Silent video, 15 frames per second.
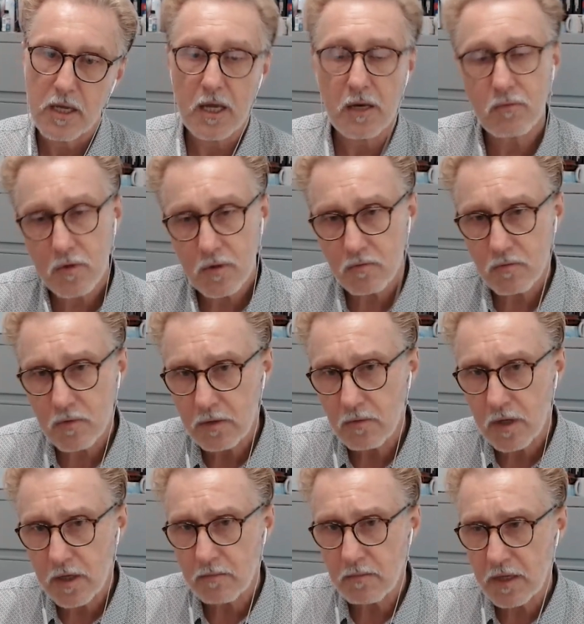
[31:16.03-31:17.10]
And we really
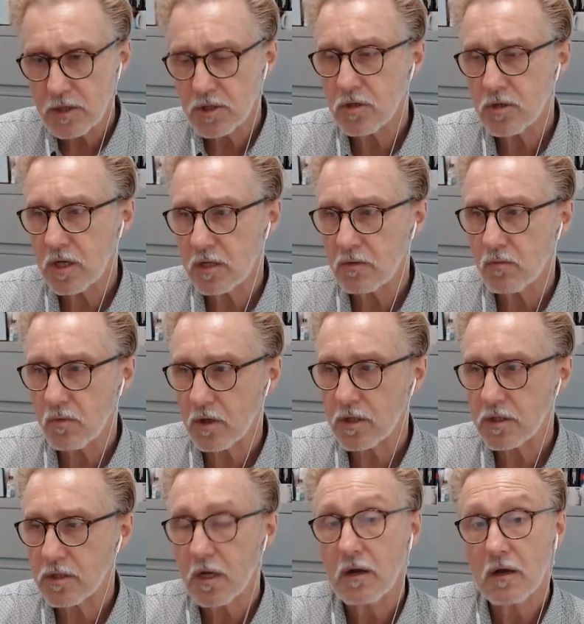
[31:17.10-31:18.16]
want to make sure it
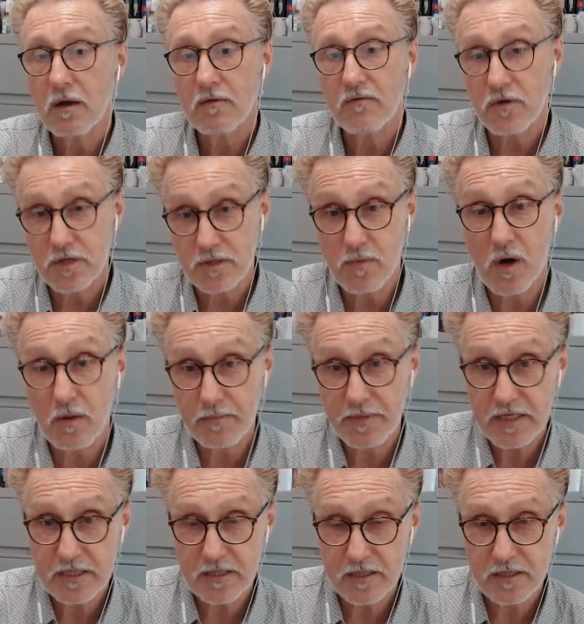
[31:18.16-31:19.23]
works for small
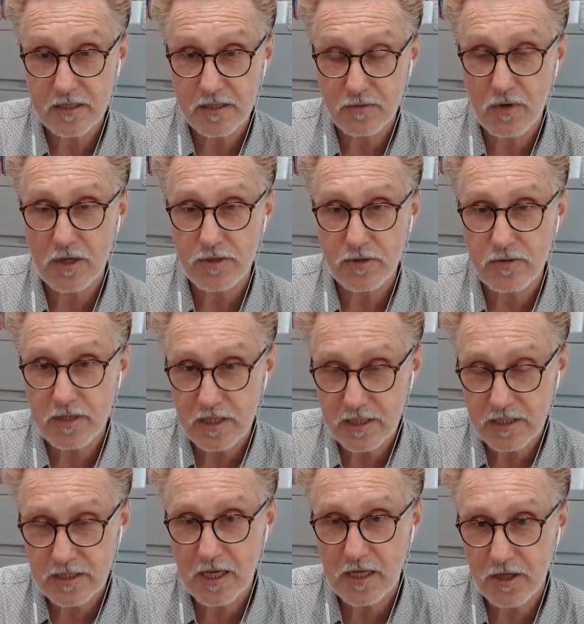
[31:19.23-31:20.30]
business as well. So
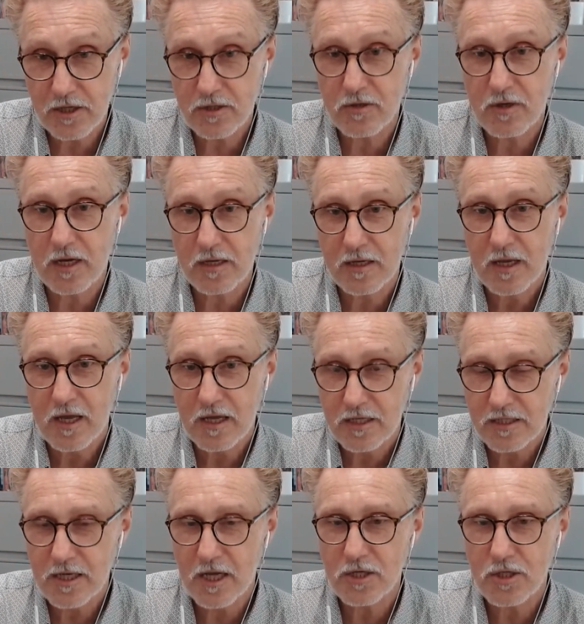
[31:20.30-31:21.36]
distill it to an
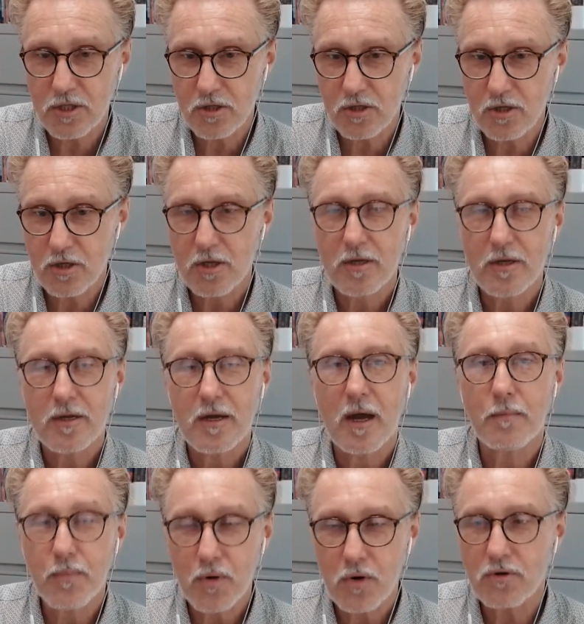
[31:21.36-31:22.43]
essential,
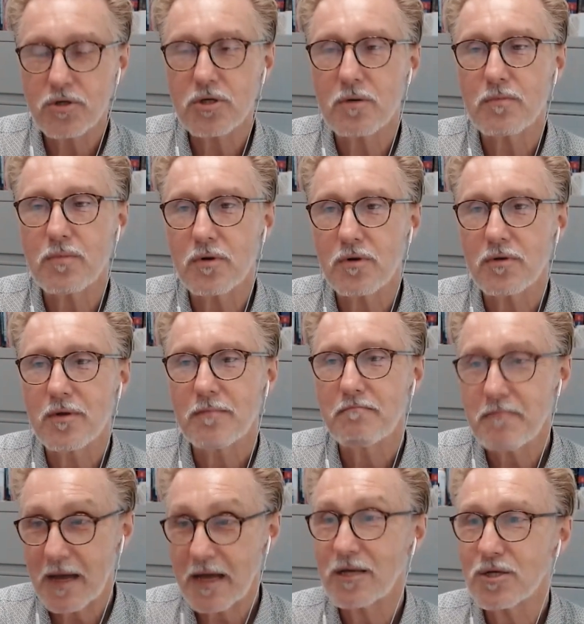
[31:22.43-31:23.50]
approachable,
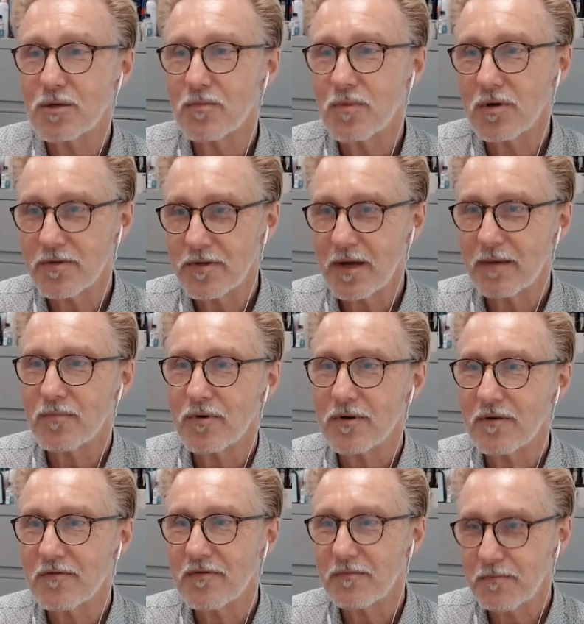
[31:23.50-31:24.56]
manageable number
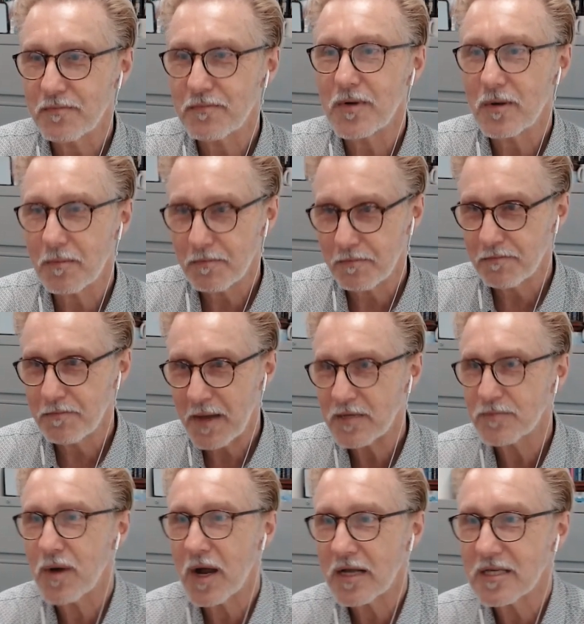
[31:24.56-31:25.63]
of
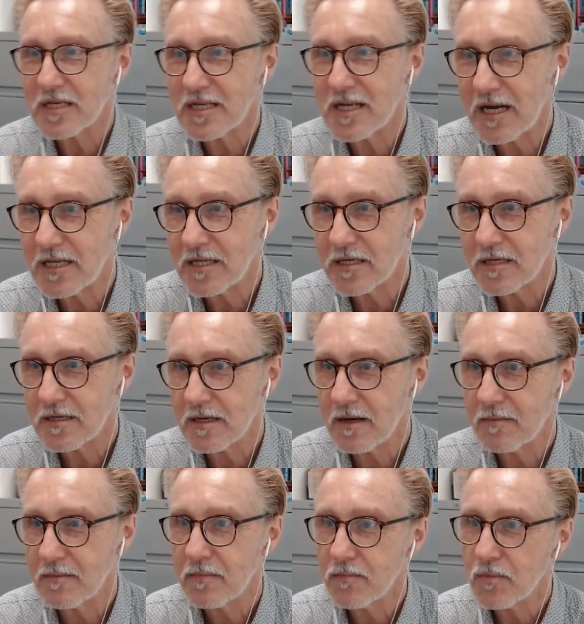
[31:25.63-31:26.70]
best practice guidance
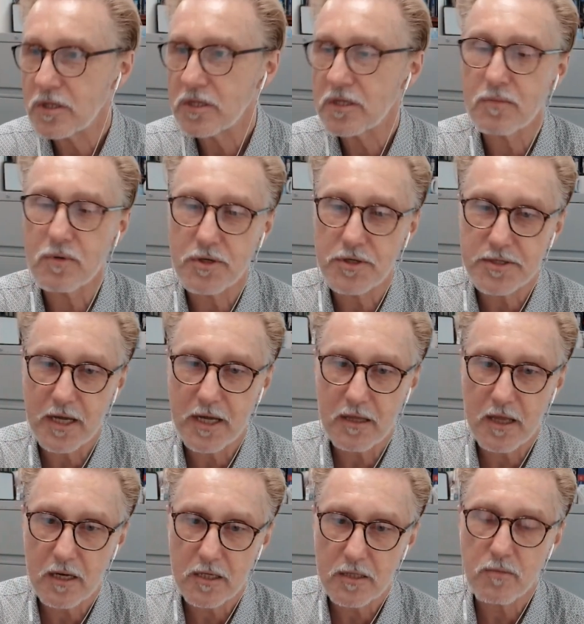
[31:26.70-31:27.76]
principles that
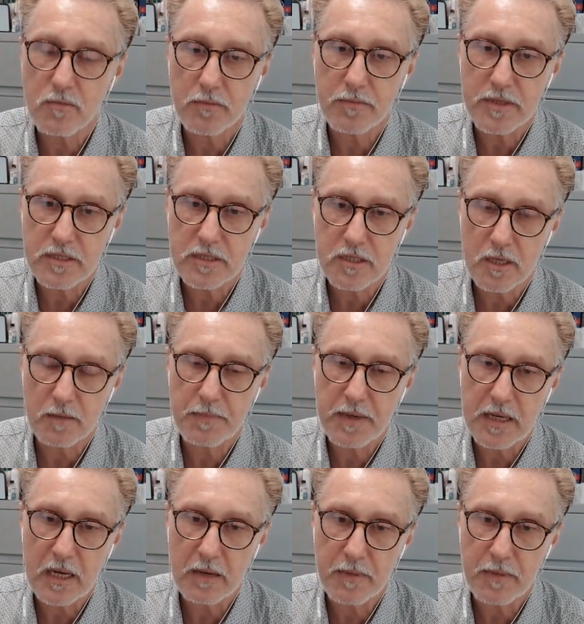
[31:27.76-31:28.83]
a small business can
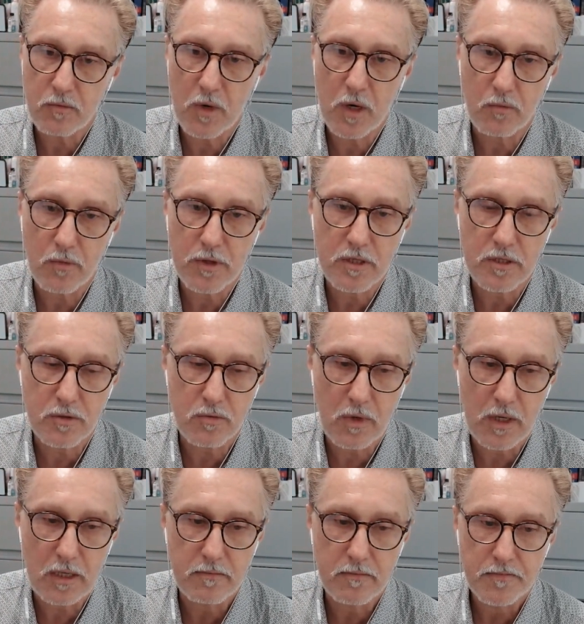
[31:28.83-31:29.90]
pick up and run with as
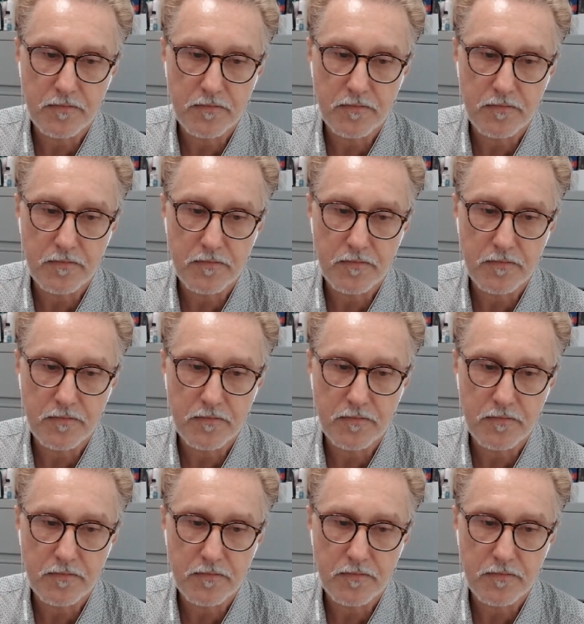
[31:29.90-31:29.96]
well.